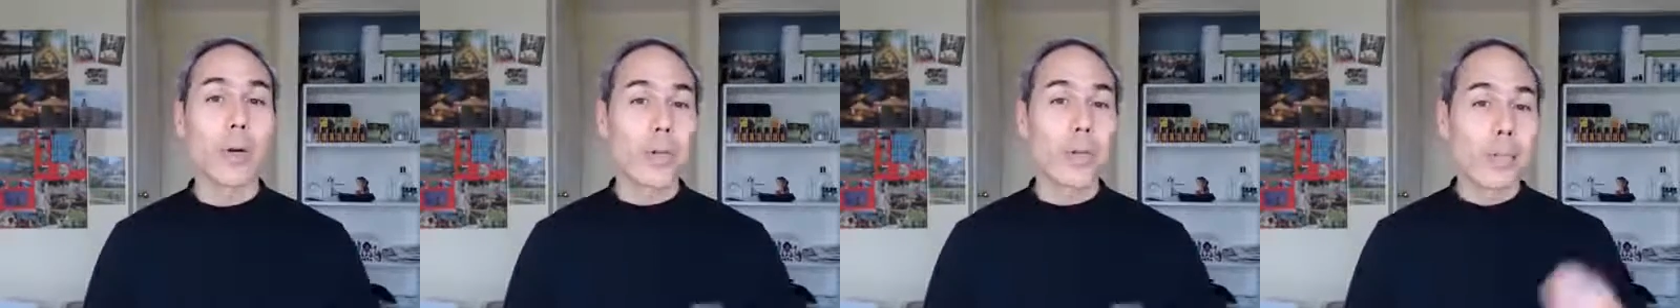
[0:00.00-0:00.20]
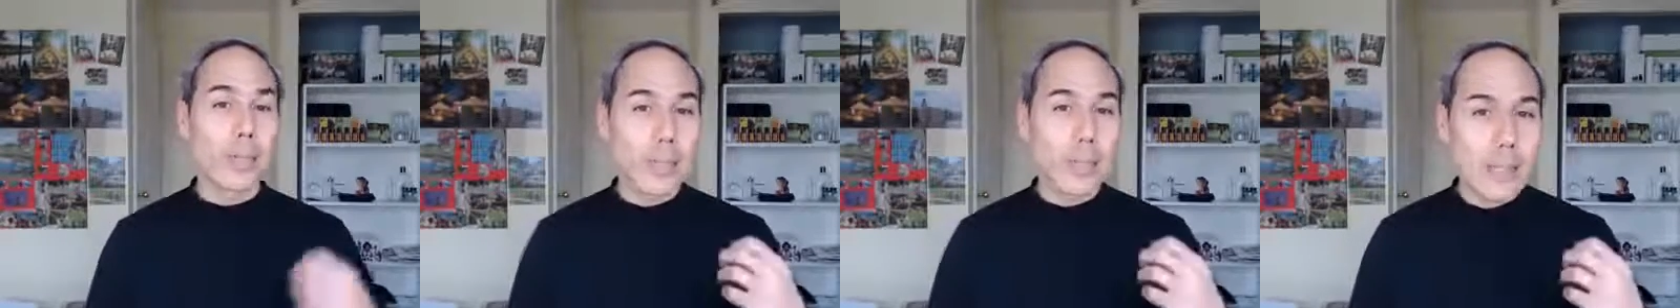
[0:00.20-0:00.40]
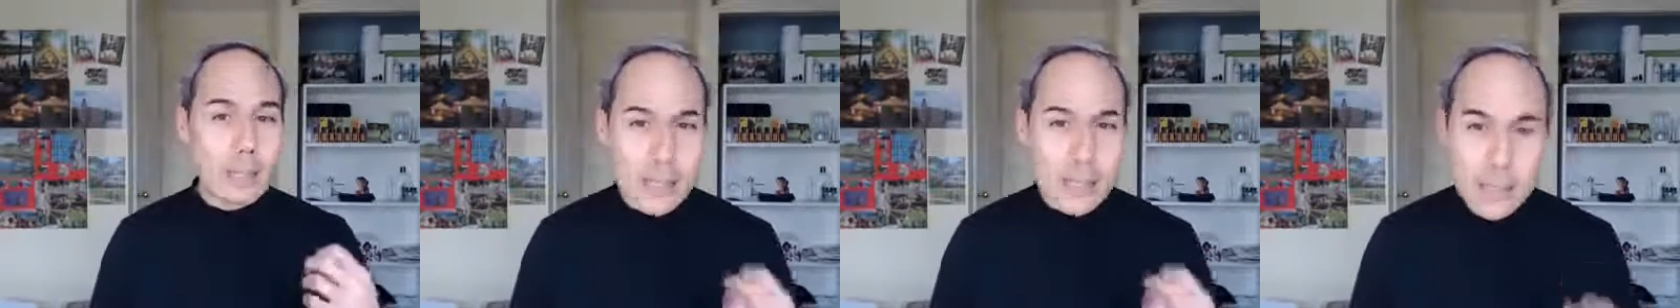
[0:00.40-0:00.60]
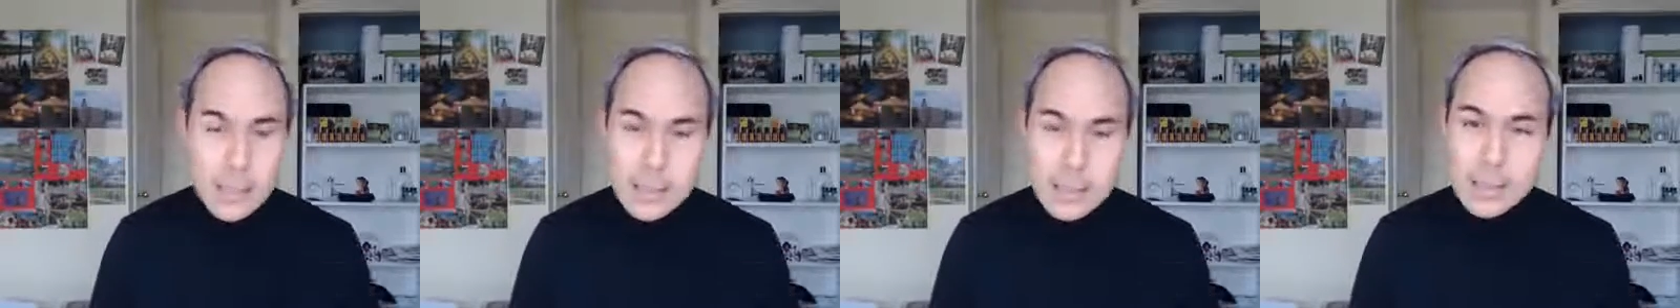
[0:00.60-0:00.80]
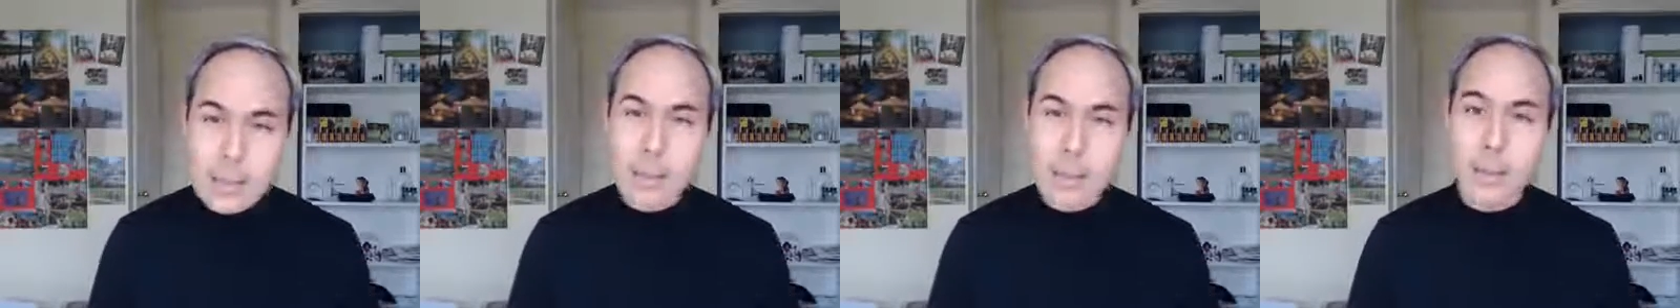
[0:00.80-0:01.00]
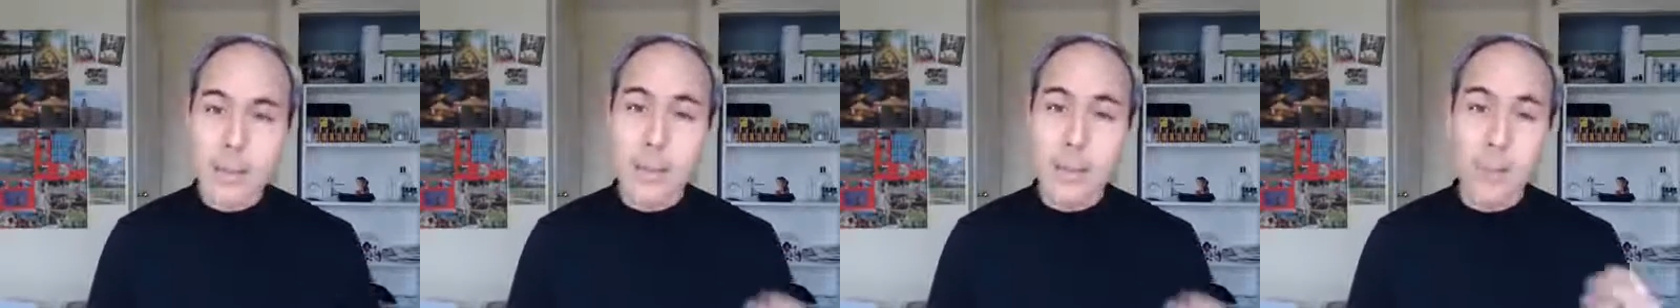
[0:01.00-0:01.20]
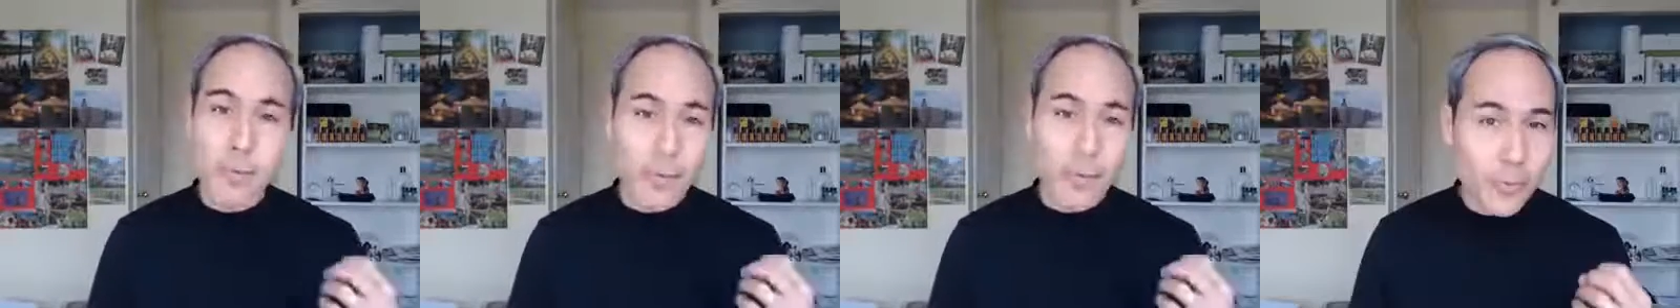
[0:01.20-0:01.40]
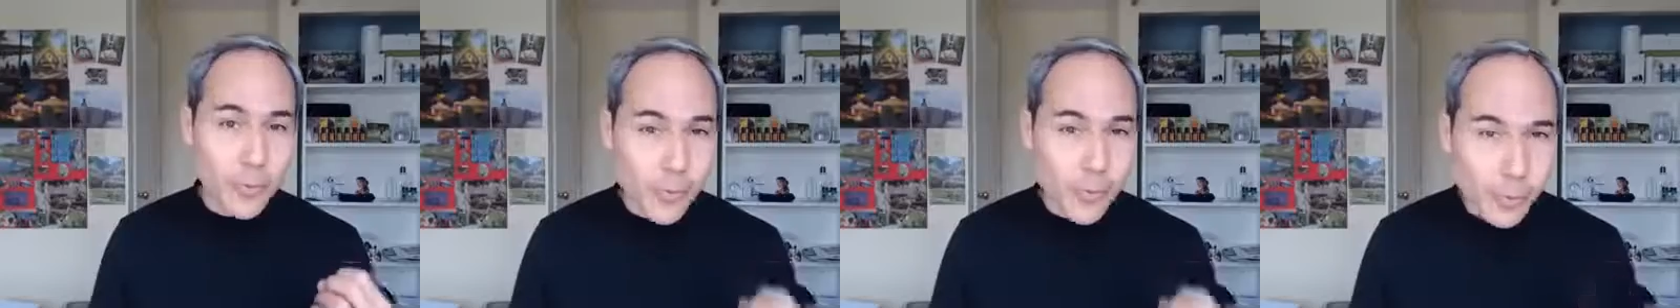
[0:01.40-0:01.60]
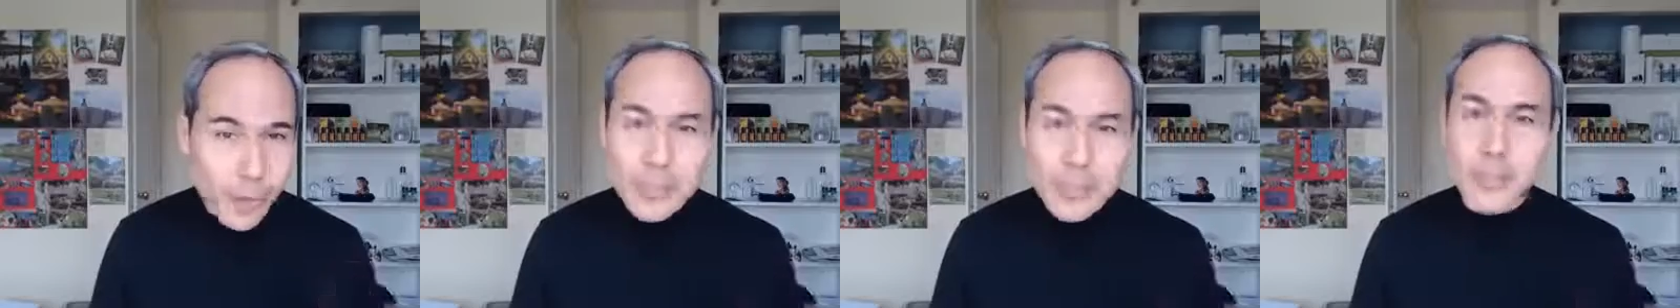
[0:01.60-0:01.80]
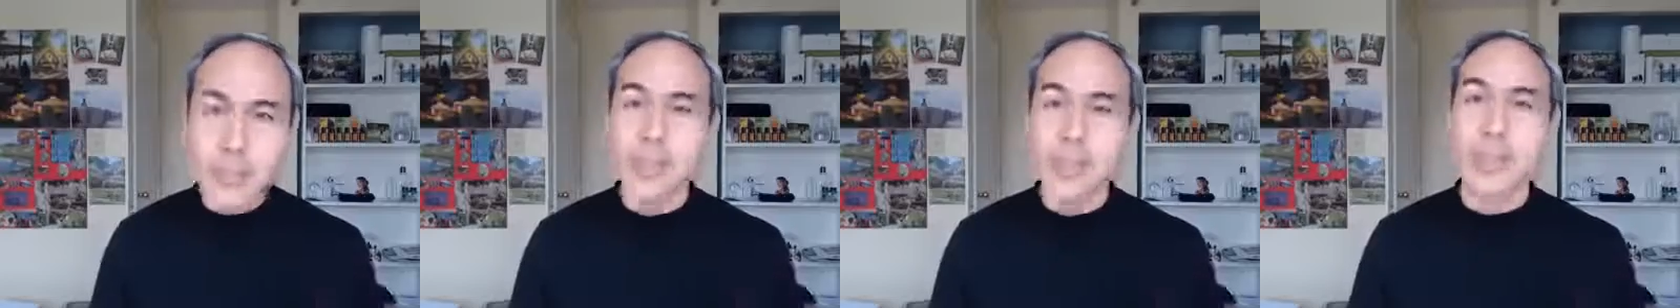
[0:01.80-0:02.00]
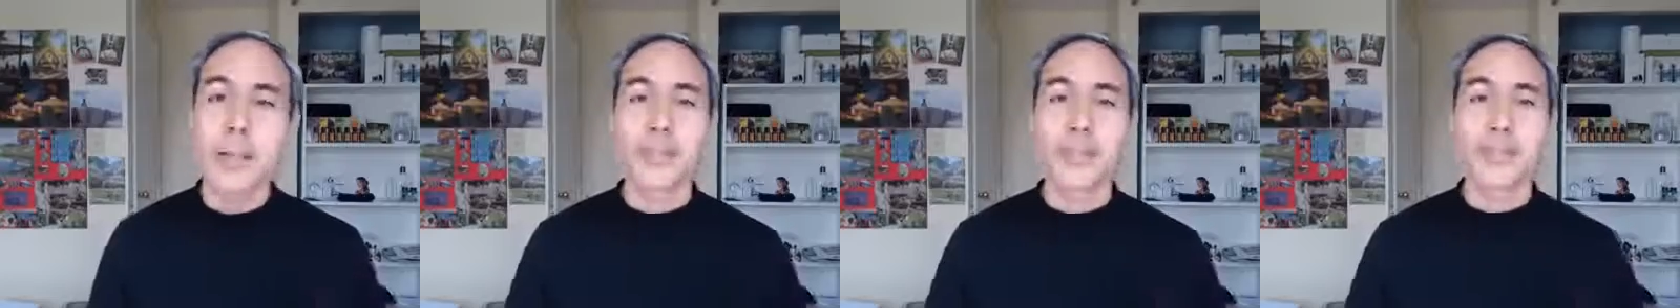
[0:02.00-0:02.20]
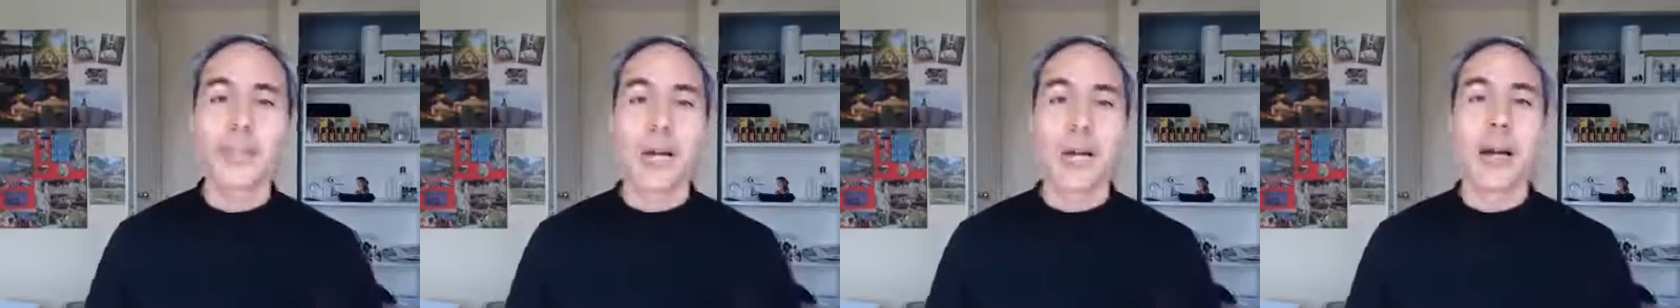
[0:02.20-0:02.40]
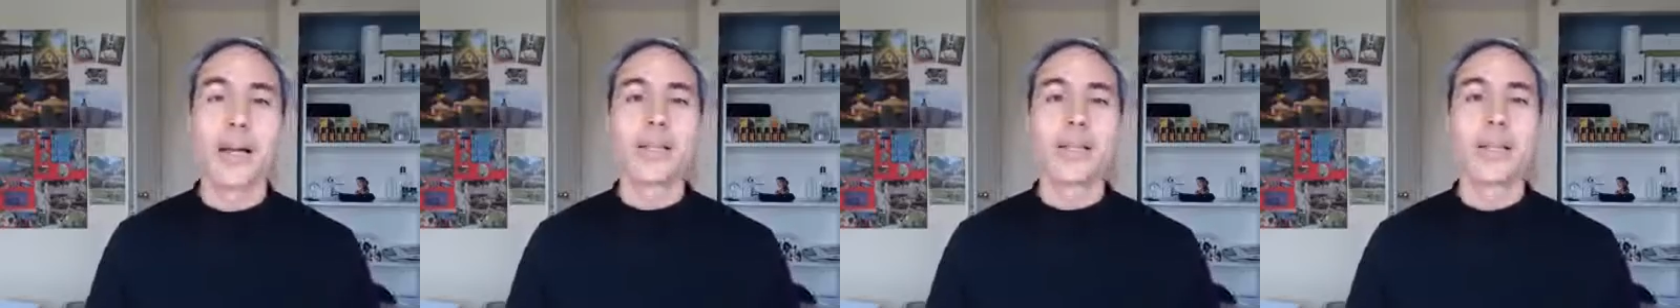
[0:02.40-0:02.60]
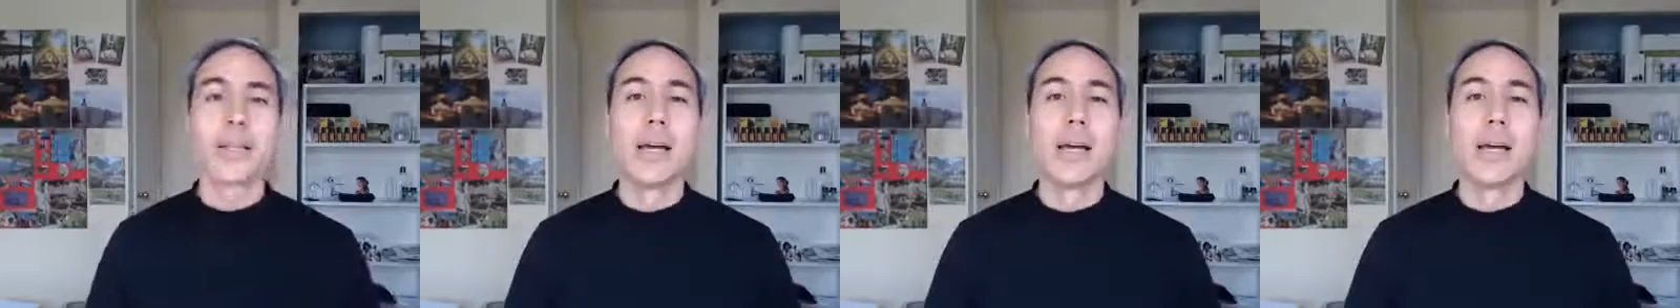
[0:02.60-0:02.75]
consistently refreshed and energized.